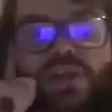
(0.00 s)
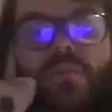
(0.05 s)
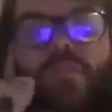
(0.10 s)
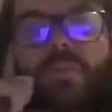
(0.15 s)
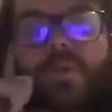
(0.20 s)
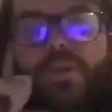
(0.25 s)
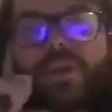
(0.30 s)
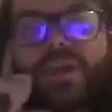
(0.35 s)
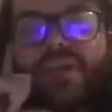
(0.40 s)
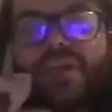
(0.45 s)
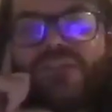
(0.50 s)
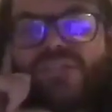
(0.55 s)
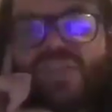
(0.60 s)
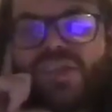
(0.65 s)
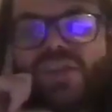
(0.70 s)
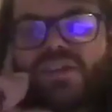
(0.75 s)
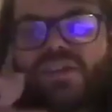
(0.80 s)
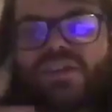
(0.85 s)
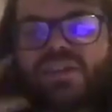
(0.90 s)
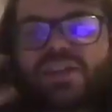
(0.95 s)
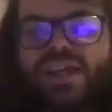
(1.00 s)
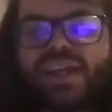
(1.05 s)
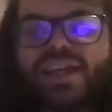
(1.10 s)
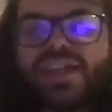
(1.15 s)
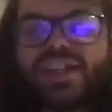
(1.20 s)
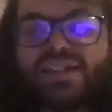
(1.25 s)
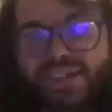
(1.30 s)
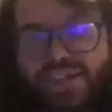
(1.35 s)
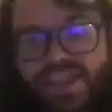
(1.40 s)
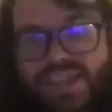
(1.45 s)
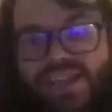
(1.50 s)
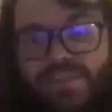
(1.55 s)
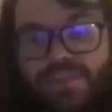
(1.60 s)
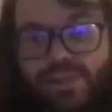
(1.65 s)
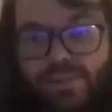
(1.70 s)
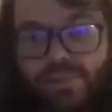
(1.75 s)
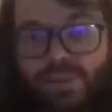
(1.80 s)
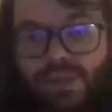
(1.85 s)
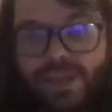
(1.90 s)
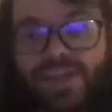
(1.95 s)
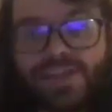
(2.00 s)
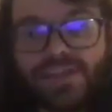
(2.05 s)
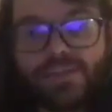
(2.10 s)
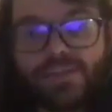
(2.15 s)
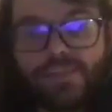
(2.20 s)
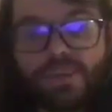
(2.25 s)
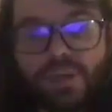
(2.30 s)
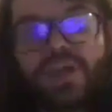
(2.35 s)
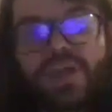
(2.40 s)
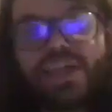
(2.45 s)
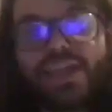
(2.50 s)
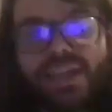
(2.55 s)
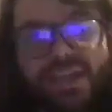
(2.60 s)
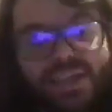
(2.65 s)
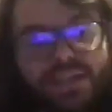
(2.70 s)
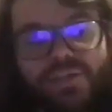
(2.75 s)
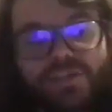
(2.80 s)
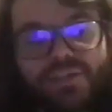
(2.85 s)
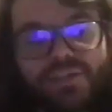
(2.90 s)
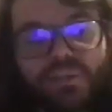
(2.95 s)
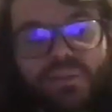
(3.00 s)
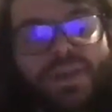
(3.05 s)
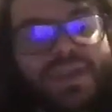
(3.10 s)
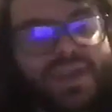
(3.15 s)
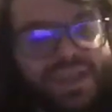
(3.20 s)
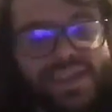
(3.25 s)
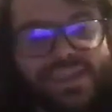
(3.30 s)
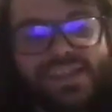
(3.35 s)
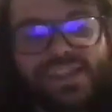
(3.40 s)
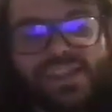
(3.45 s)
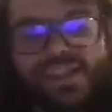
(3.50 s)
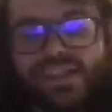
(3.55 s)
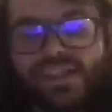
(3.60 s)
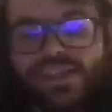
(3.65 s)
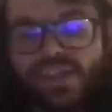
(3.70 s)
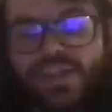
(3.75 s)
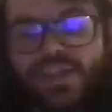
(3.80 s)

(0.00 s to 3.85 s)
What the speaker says: But they feel like a team and players are plugging in quite easily,